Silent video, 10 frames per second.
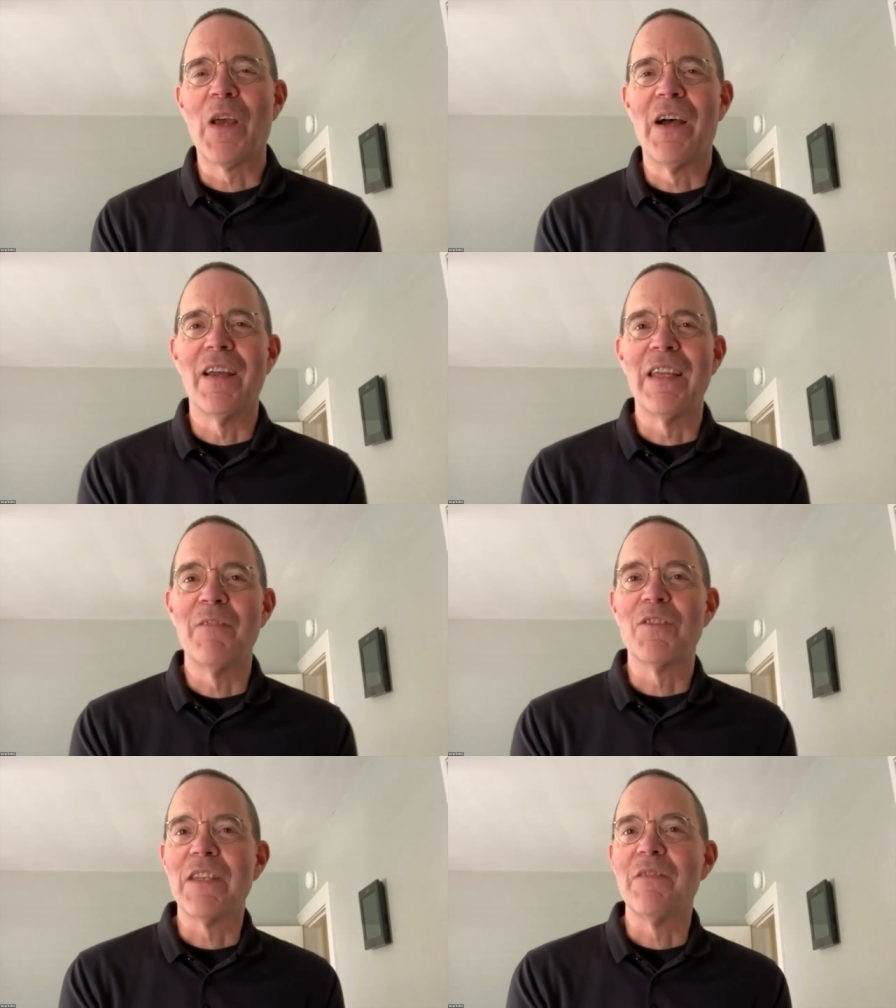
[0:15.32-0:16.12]
Uh, he
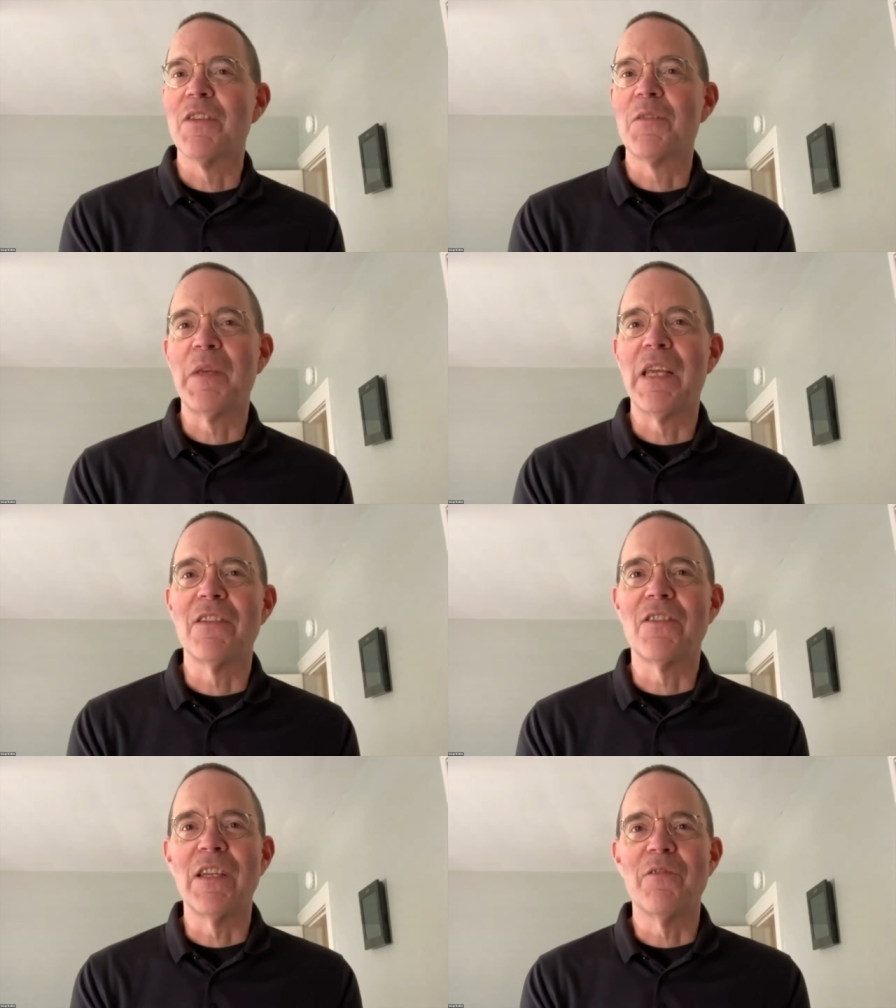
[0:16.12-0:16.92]
received his
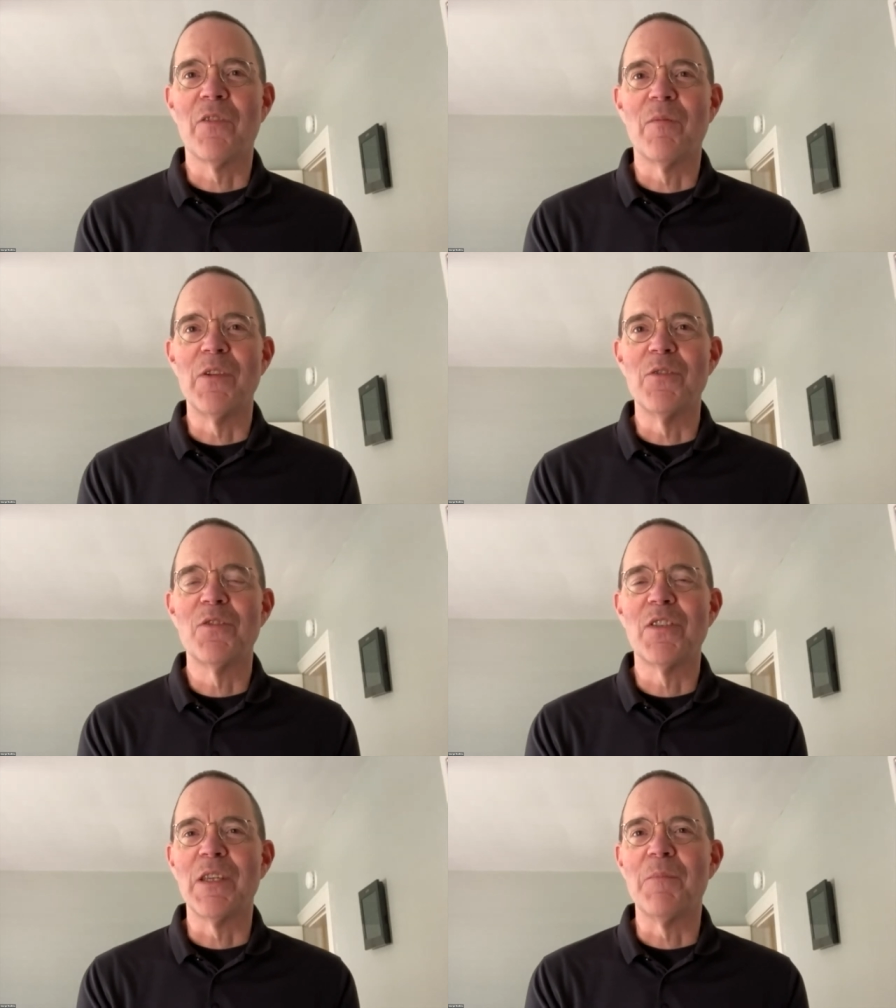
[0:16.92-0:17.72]
PhD from
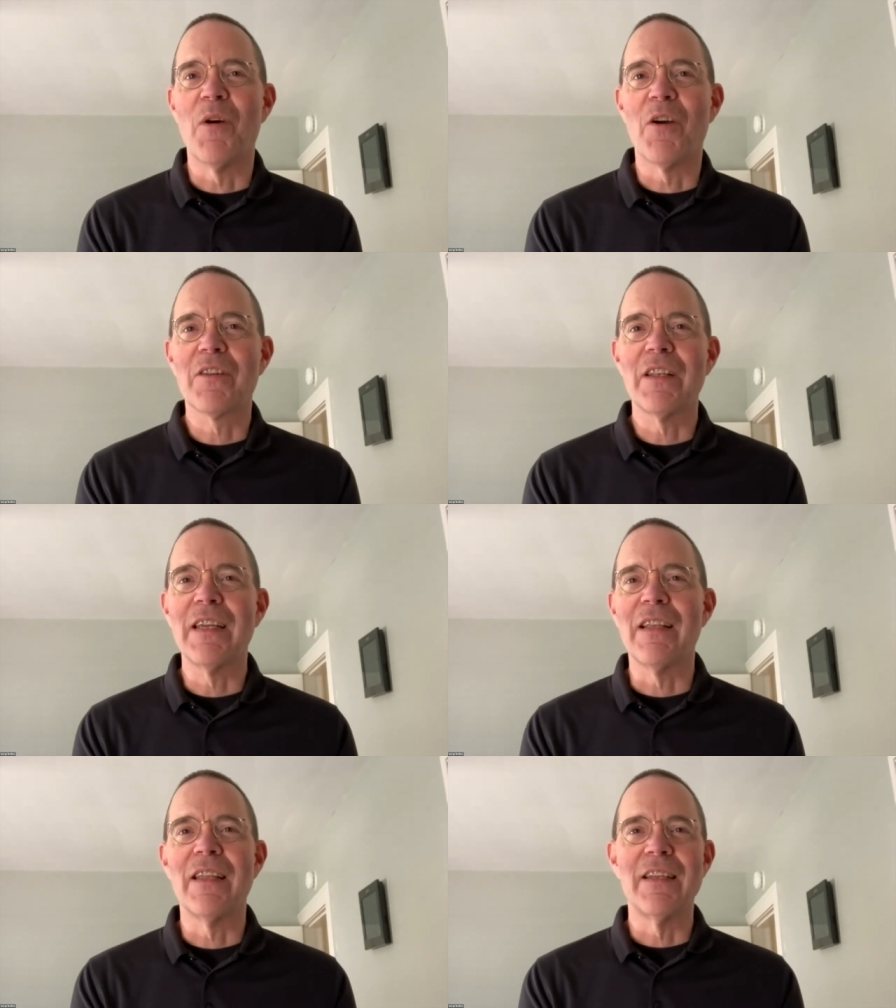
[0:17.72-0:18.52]
UC
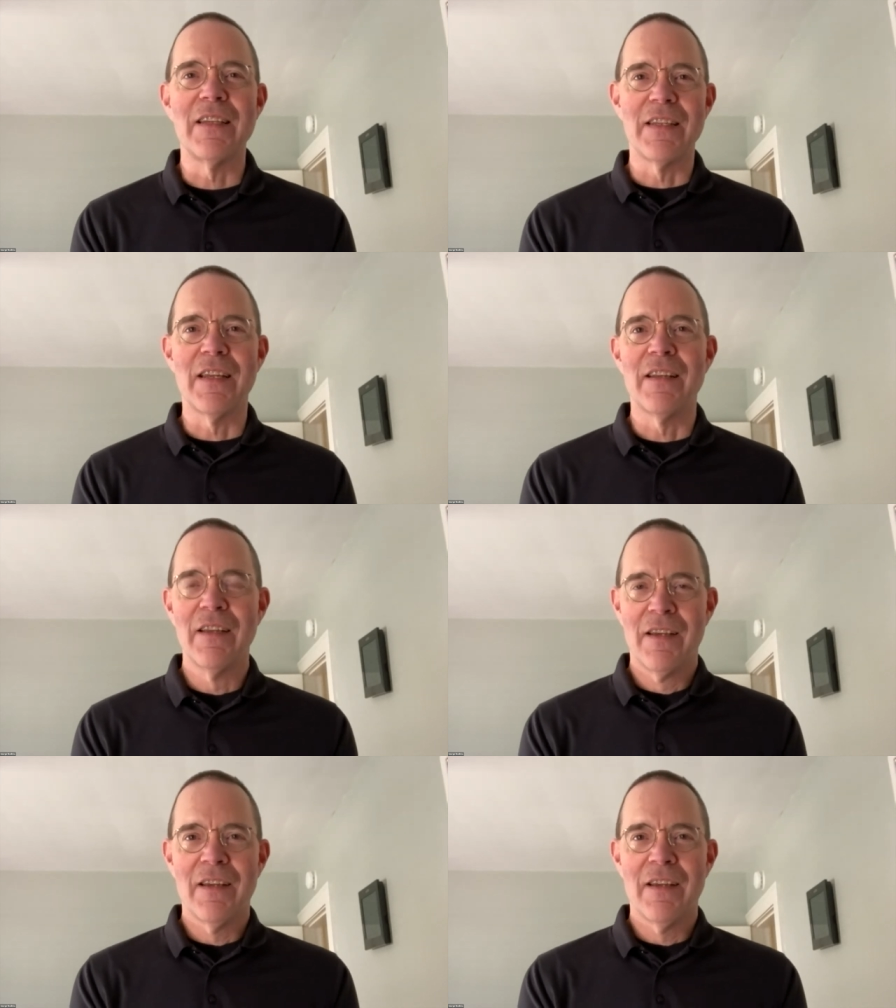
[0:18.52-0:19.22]
Berkeley, and then he did